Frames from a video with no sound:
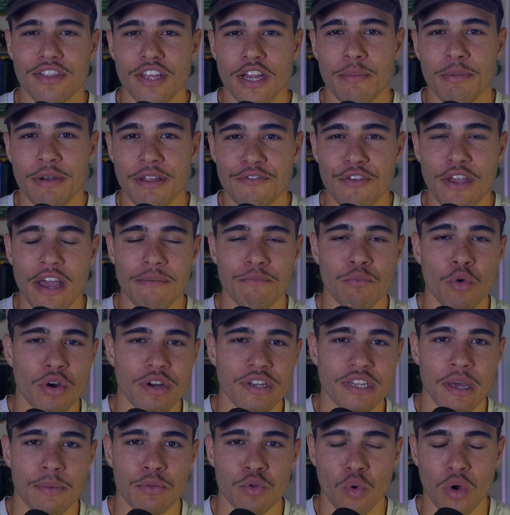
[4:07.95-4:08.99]
But if you have more
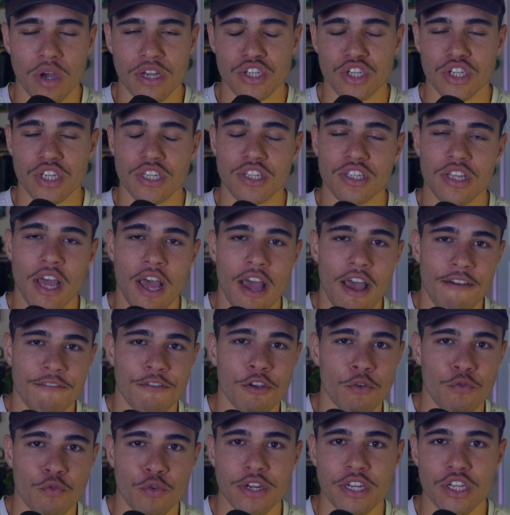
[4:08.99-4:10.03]
in-depth questions, feel
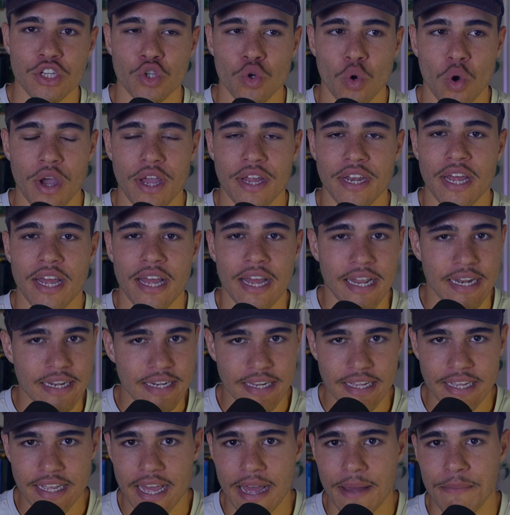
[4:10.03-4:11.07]
free to join,
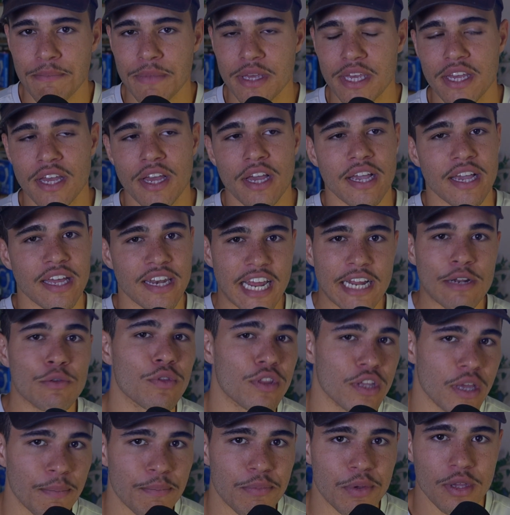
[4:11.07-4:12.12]
DM me, connect with
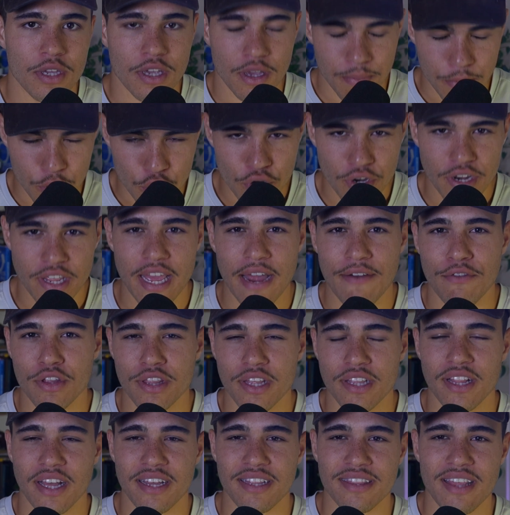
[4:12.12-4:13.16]
the community, everything
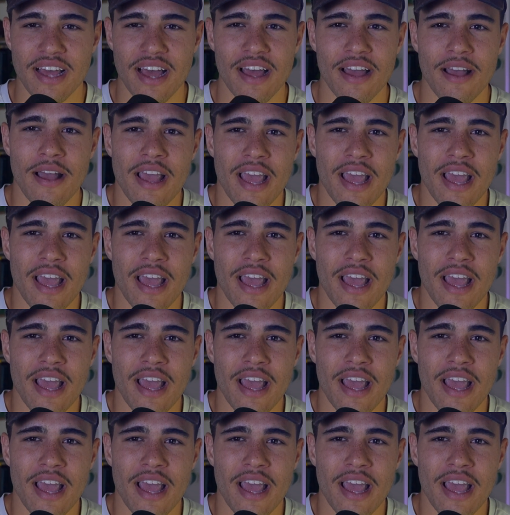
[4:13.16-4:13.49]
like that.